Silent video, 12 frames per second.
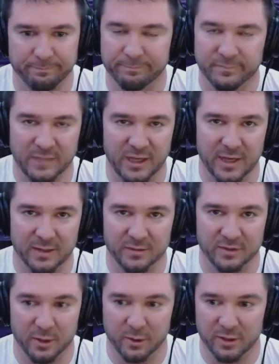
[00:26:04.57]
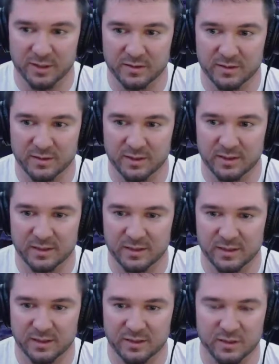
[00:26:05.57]
Yeah, so it's
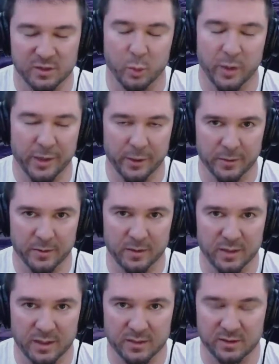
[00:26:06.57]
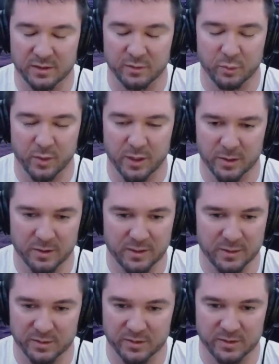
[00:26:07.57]
just weird. It's just weird. It
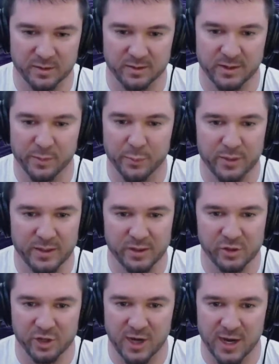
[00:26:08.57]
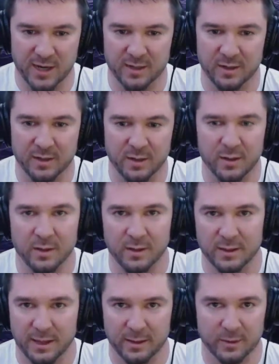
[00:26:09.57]
was a complete shock
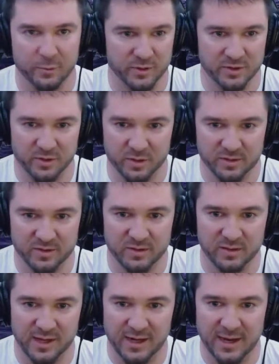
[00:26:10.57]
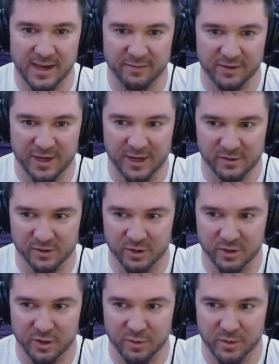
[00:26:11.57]
getting the results that I have cancer,
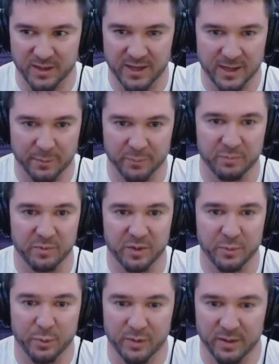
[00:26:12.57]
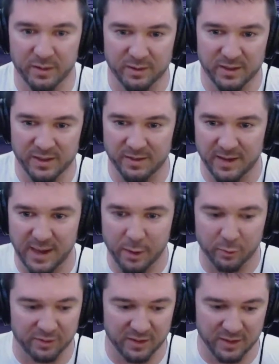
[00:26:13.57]
knowing that I'm completely
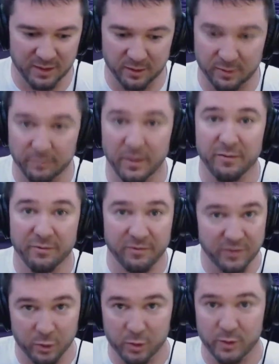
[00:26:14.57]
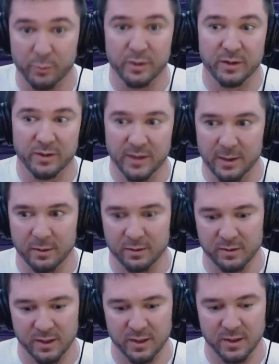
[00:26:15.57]
healthy, or I feel completely
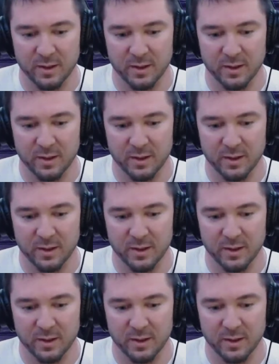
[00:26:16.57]
healthy